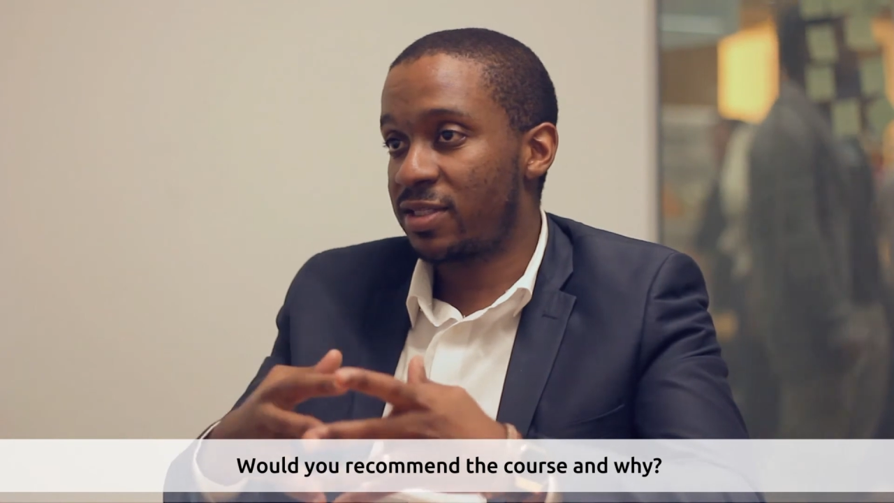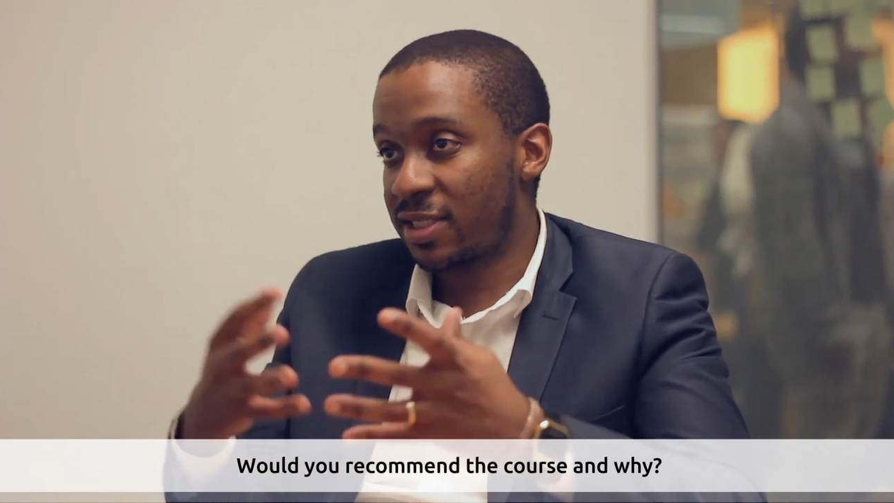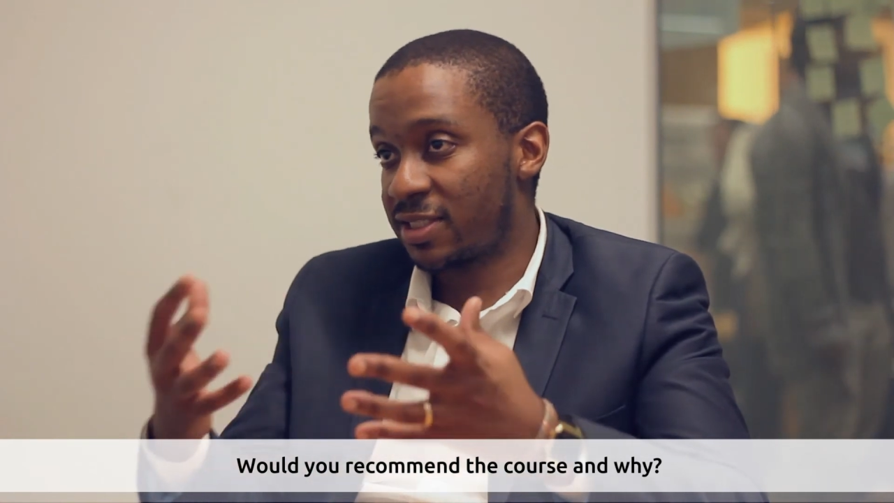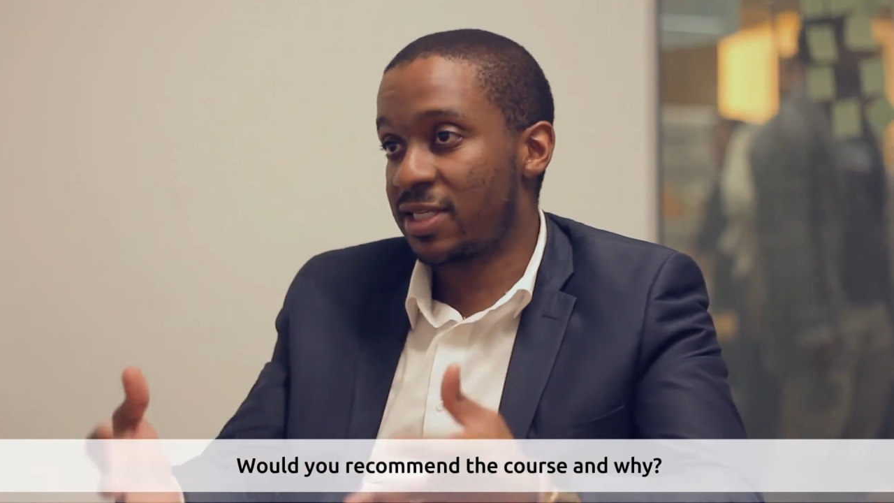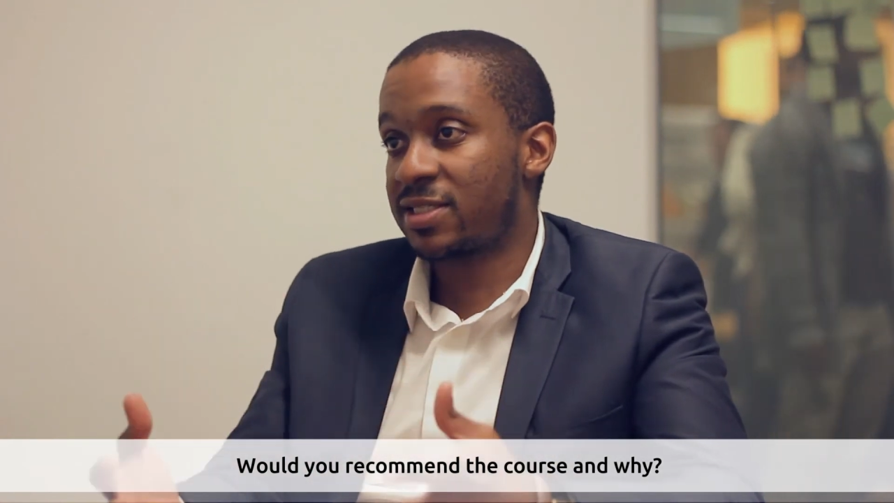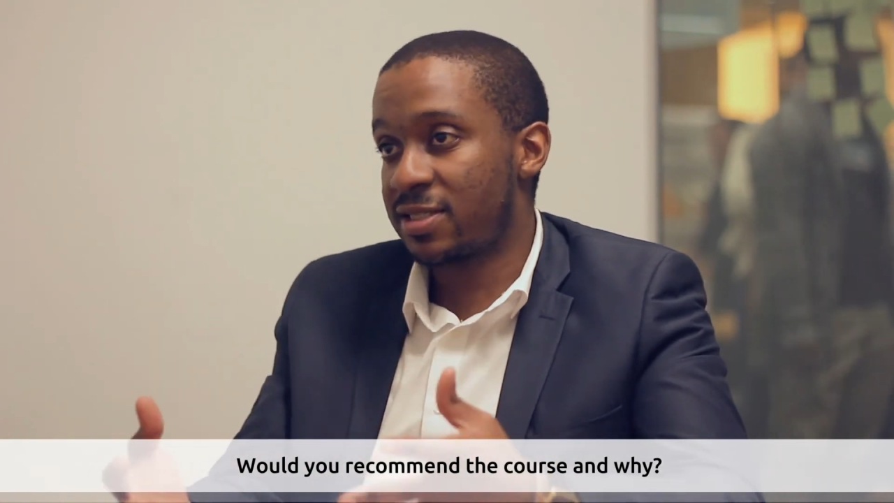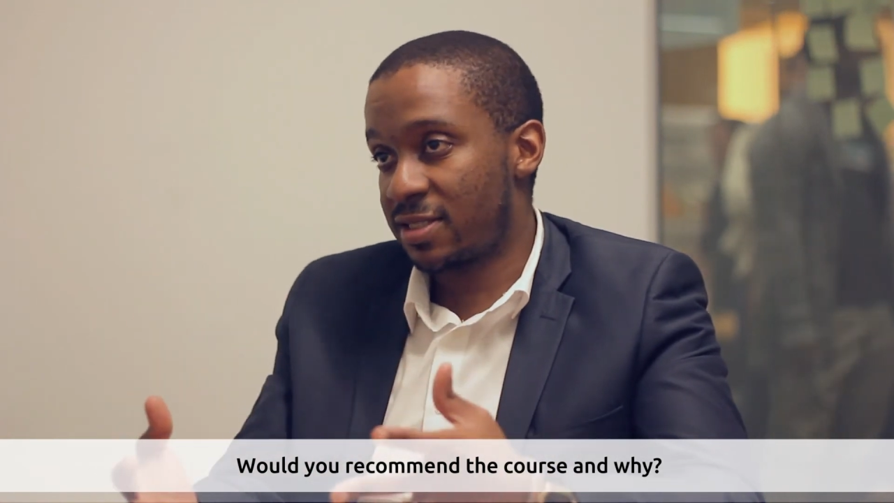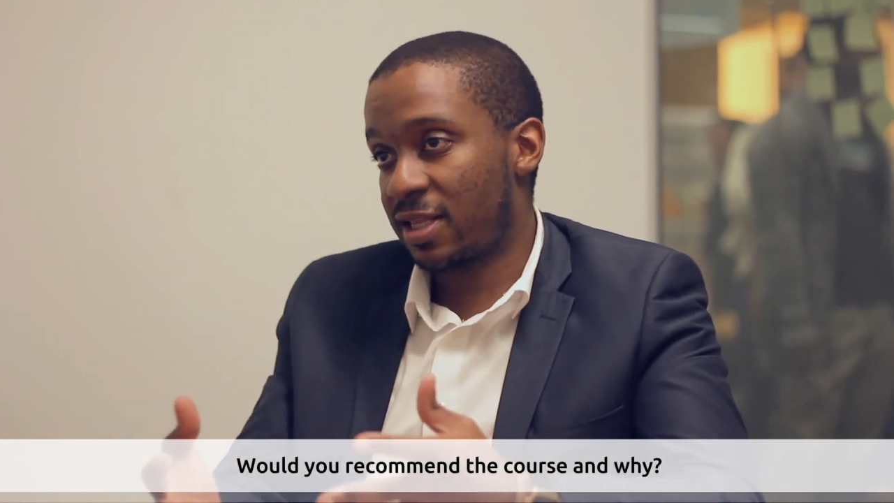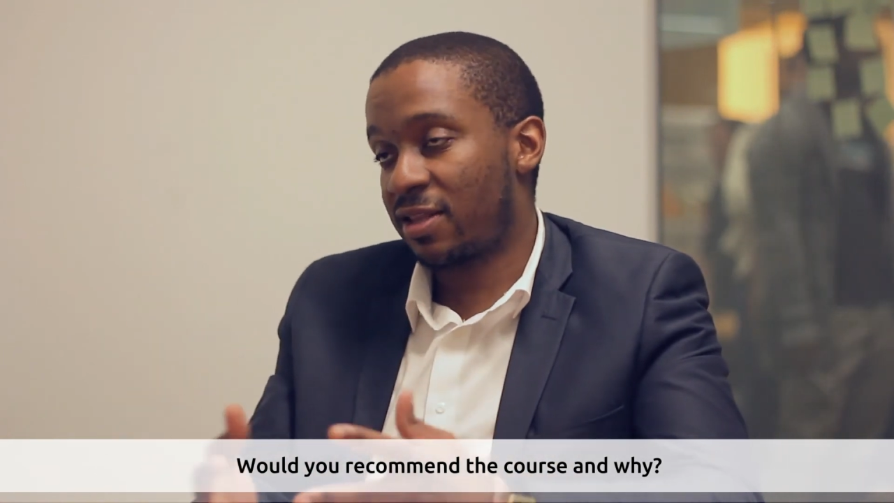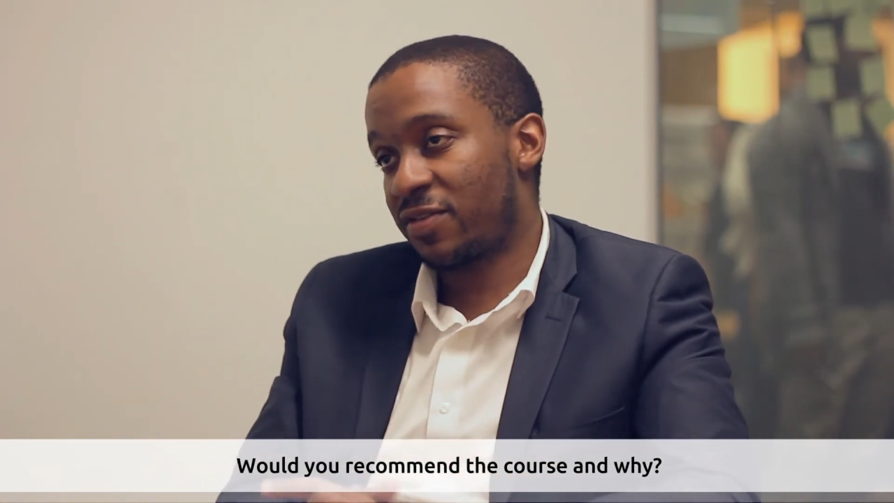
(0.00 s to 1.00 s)
successes
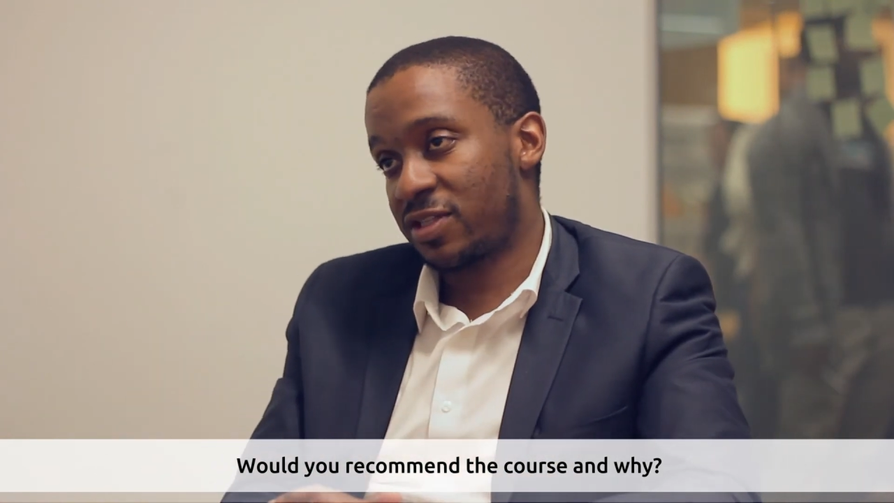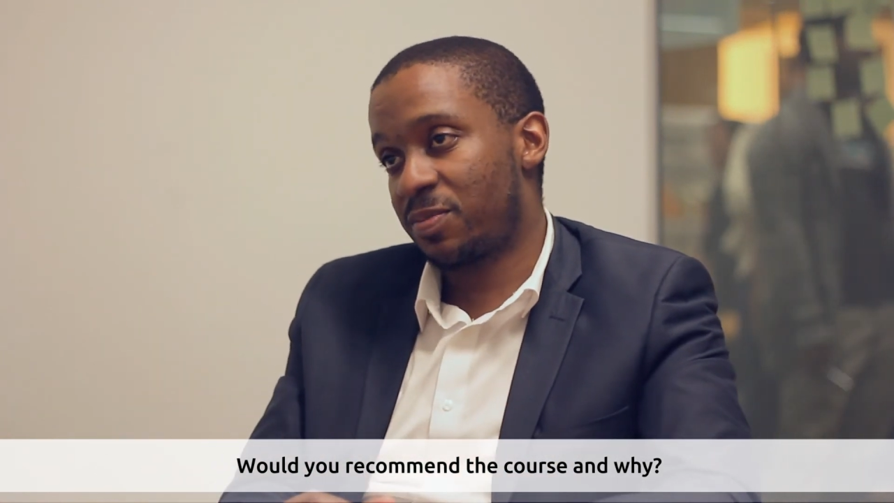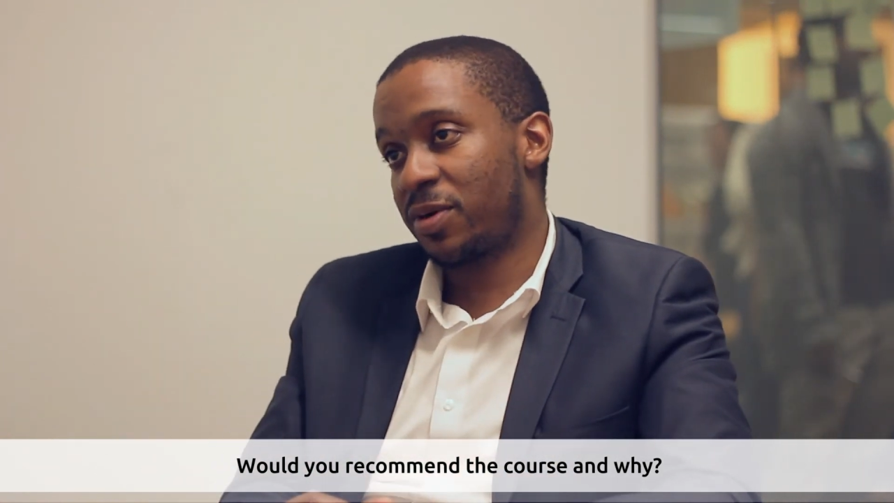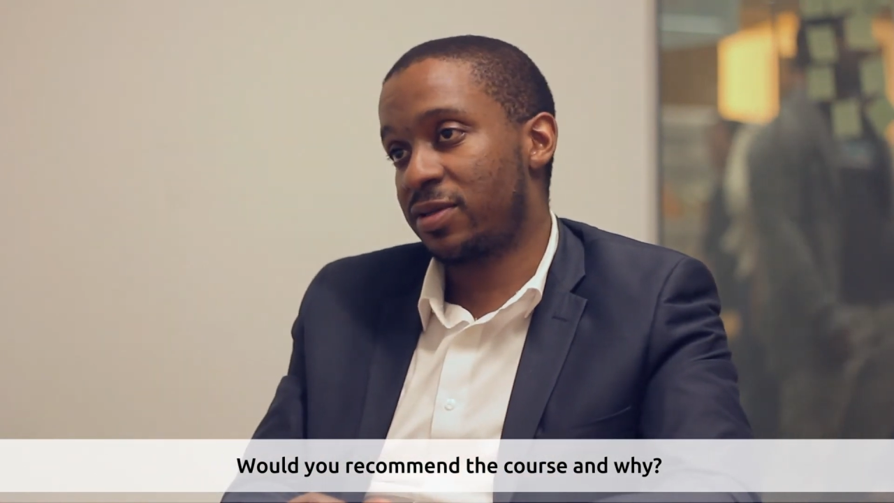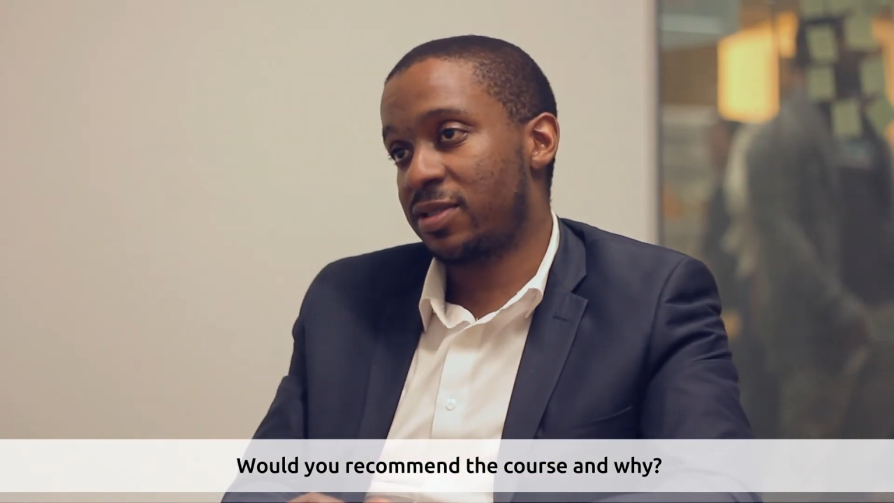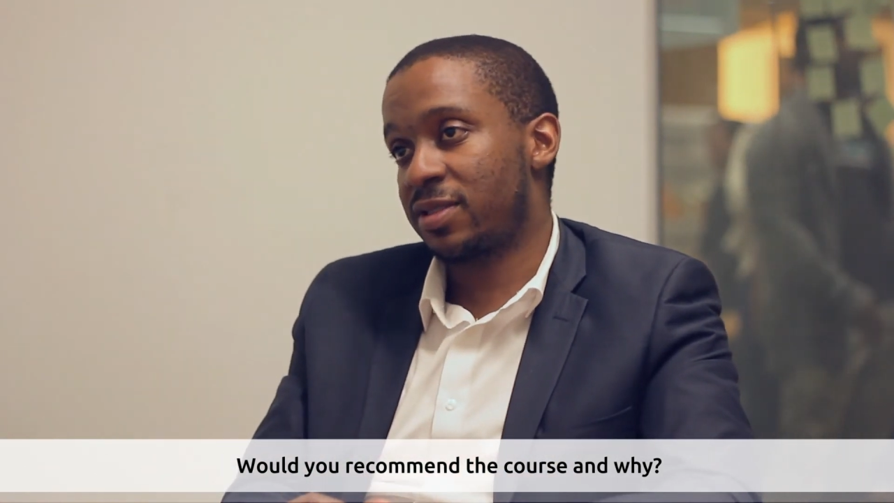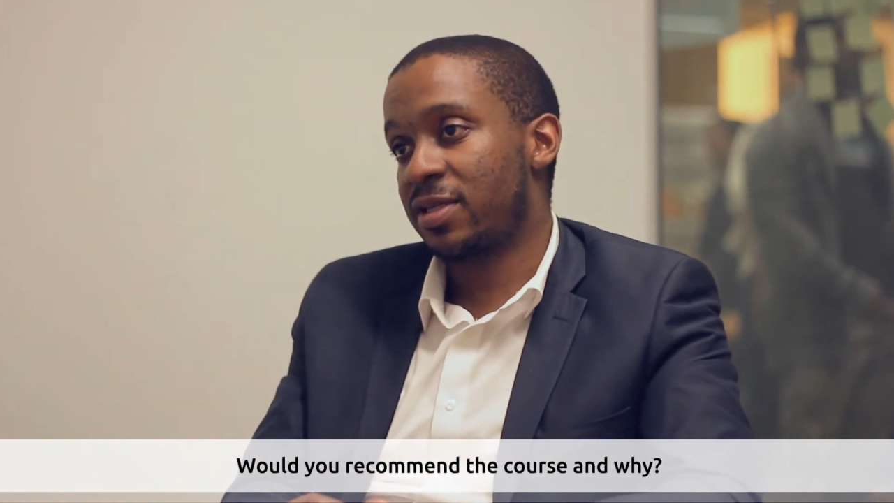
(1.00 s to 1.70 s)
that they've experienced.